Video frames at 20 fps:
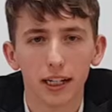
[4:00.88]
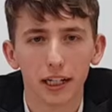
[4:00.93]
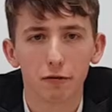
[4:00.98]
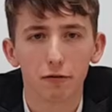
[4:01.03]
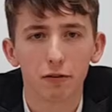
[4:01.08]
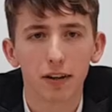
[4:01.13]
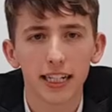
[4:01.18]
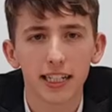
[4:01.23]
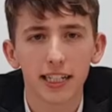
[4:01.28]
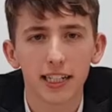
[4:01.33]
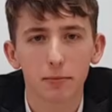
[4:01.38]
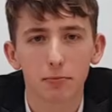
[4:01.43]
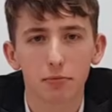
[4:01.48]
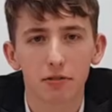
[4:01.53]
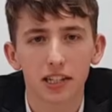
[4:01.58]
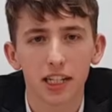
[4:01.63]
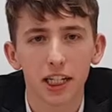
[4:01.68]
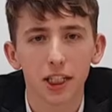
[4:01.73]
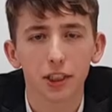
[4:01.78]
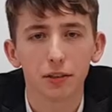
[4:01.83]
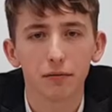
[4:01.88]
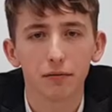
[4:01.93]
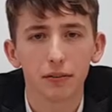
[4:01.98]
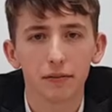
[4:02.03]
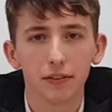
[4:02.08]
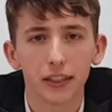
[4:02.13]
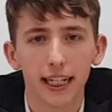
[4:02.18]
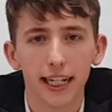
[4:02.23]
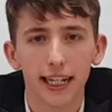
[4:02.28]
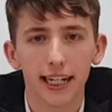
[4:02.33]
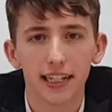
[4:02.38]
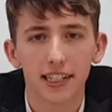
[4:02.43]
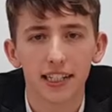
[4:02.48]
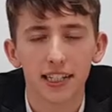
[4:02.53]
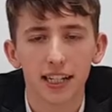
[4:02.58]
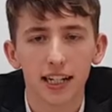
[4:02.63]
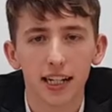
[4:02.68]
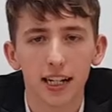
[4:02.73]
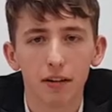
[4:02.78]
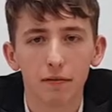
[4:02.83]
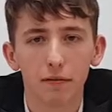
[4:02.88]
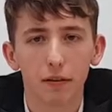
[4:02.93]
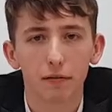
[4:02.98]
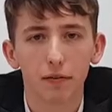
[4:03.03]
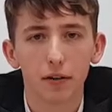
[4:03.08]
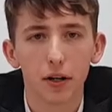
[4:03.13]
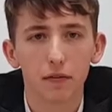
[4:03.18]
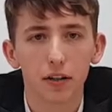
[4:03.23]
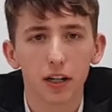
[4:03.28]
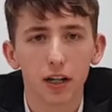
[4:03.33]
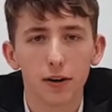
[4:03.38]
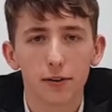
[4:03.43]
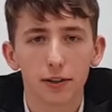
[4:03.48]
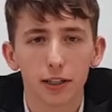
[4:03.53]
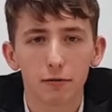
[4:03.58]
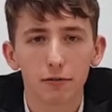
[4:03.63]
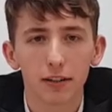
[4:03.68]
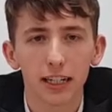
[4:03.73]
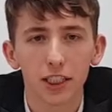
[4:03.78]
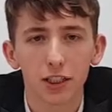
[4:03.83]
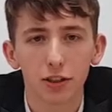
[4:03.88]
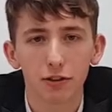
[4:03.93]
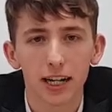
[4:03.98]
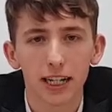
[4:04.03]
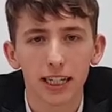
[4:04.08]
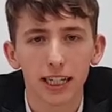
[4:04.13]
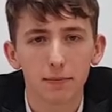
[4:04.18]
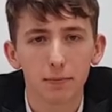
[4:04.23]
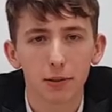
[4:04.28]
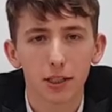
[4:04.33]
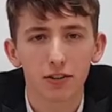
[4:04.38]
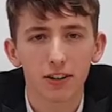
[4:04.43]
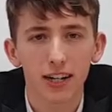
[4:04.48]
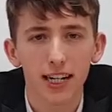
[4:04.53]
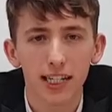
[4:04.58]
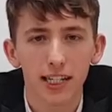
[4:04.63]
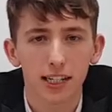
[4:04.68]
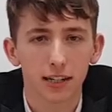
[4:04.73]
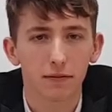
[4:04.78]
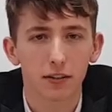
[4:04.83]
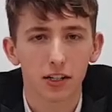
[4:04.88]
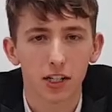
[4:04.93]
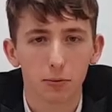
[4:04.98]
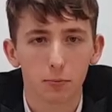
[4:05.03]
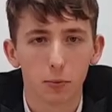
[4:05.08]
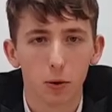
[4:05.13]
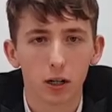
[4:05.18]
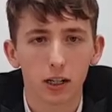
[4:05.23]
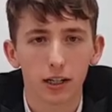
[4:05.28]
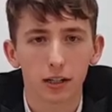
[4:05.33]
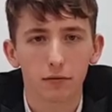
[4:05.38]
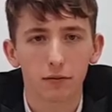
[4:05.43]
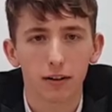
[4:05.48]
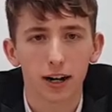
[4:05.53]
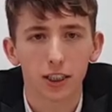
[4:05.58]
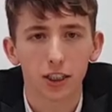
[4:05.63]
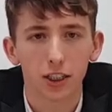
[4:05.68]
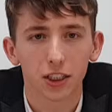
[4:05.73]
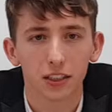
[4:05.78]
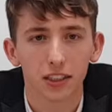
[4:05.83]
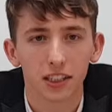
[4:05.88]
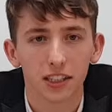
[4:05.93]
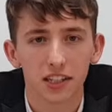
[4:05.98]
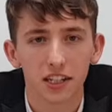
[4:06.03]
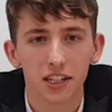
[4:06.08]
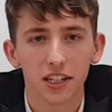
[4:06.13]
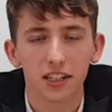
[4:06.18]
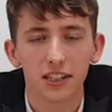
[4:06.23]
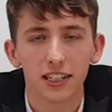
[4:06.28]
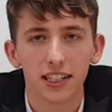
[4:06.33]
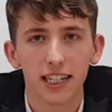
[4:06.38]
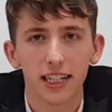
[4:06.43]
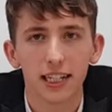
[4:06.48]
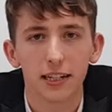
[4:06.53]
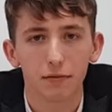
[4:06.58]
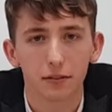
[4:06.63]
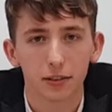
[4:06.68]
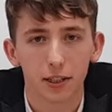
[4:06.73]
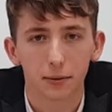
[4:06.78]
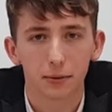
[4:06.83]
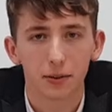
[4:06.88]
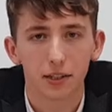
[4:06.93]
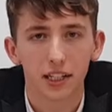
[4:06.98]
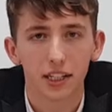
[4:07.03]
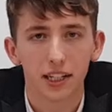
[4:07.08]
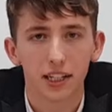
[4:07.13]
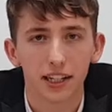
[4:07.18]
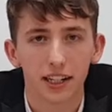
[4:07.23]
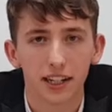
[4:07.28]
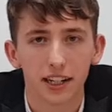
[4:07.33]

in a race to precision through the years. The further along the racetrack they progress, the smaller the fractional uncertainty in the frequency.